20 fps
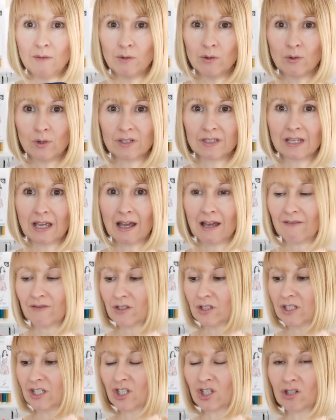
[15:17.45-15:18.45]
We're going to have
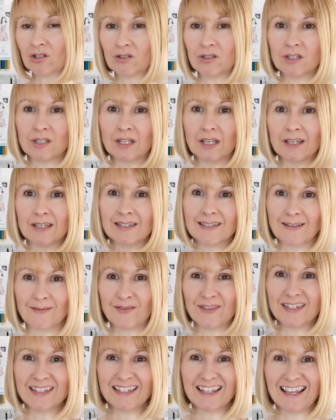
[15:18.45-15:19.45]
to discuss this
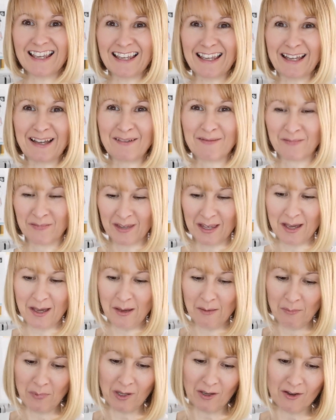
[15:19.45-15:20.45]
and see,
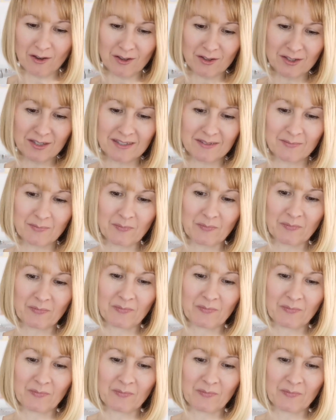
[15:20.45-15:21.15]
because